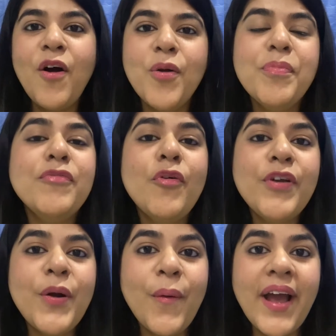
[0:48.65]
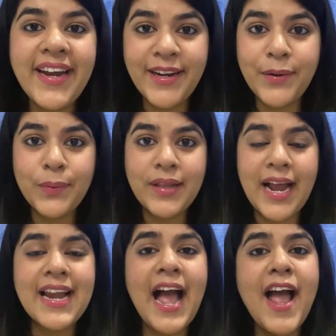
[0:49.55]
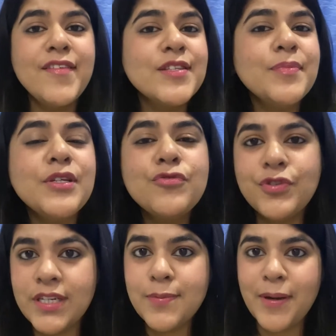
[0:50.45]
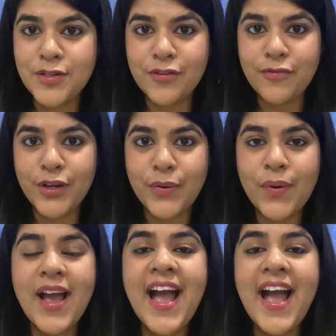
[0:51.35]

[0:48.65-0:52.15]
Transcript: on, before we go ahead and do that, I have something really special for you.